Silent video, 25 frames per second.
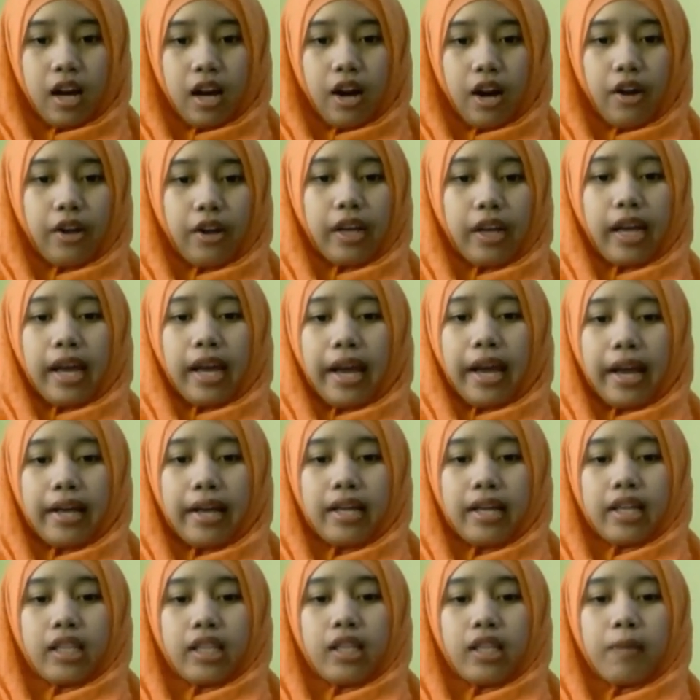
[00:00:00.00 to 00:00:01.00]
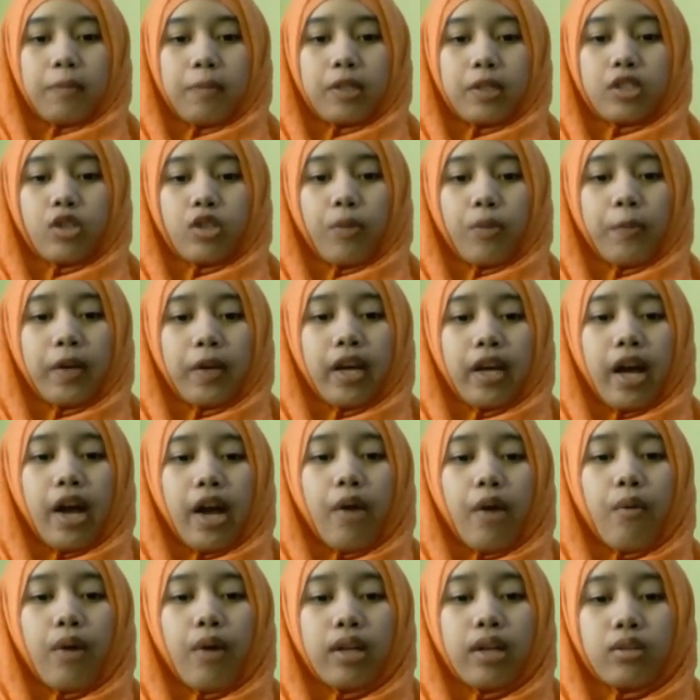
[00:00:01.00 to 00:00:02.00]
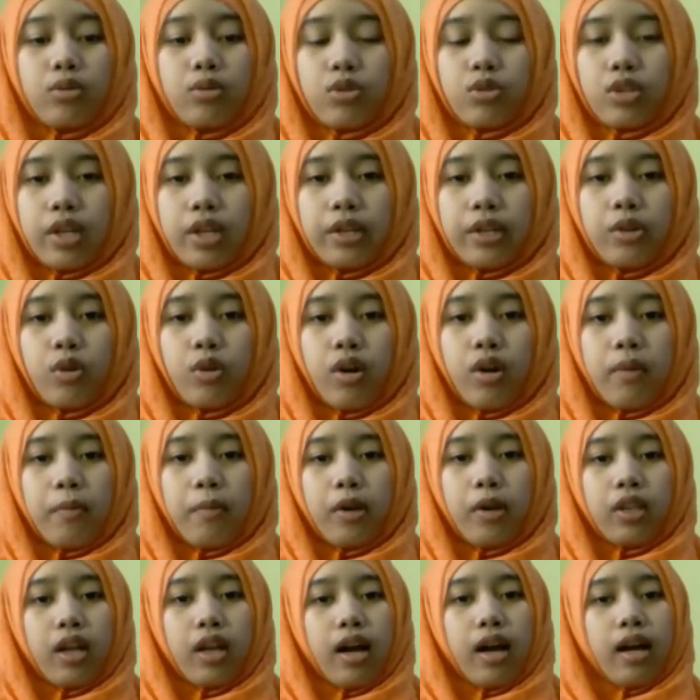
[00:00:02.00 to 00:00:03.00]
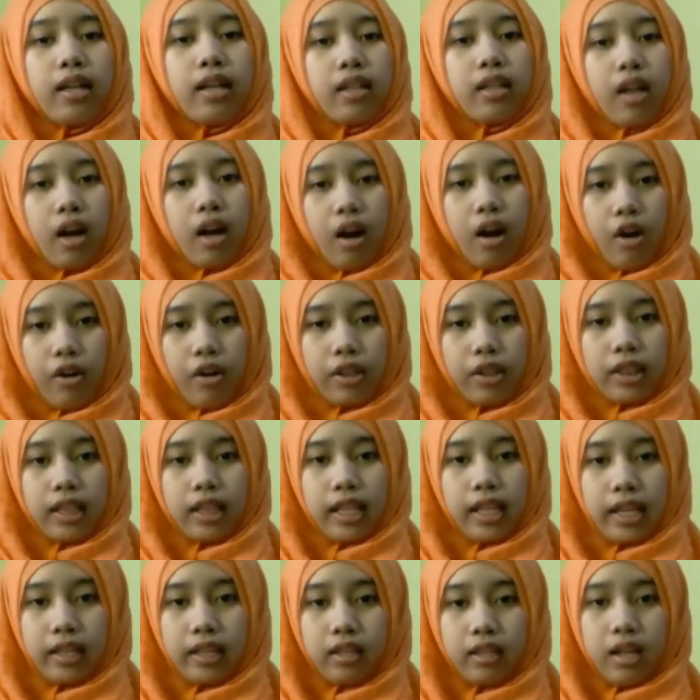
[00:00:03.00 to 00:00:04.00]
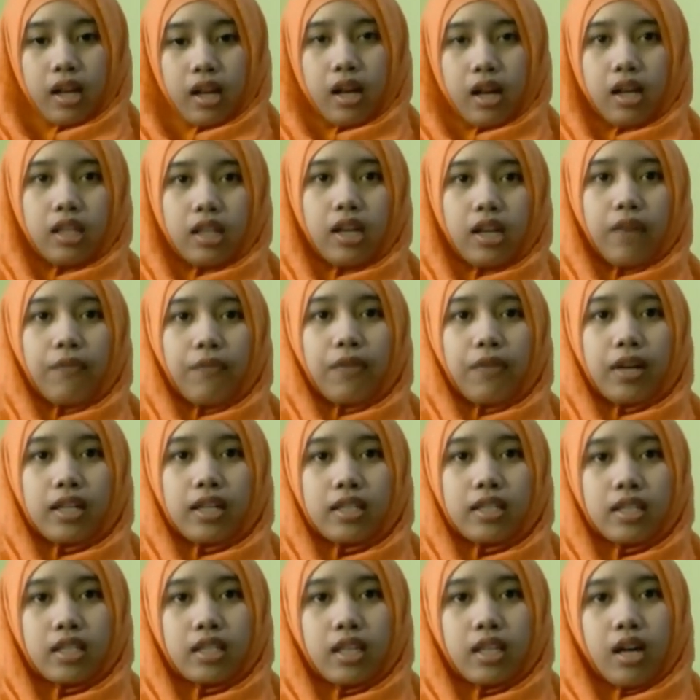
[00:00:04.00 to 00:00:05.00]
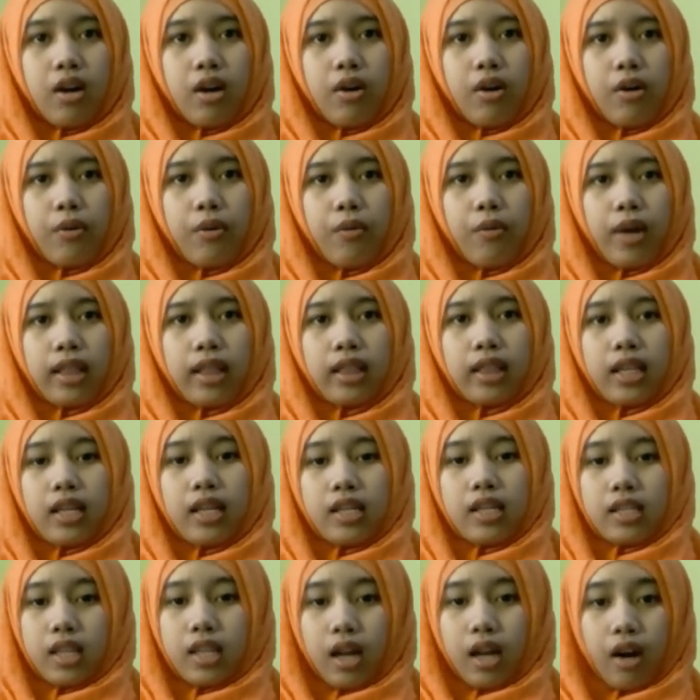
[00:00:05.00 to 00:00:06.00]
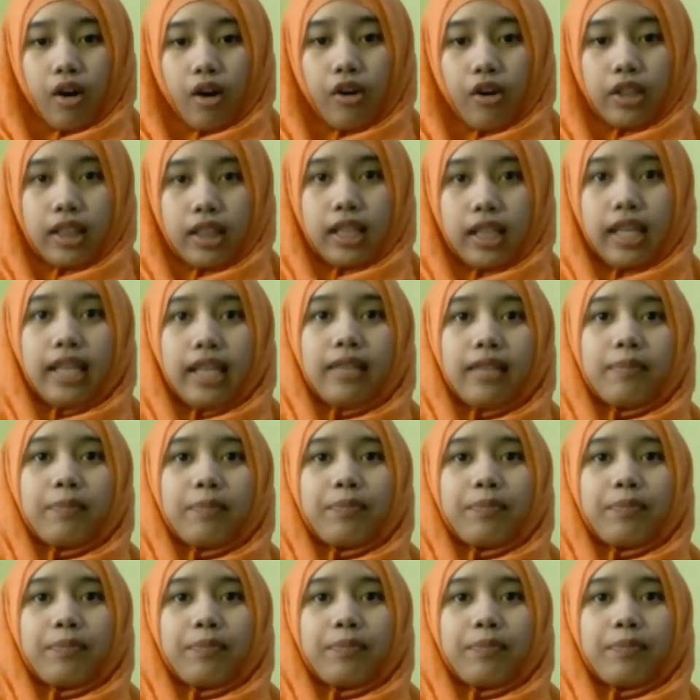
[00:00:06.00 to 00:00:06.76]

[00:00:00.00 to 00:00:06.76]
Okay, the first topic I want to talk you about an accounting. The first, what is accounting?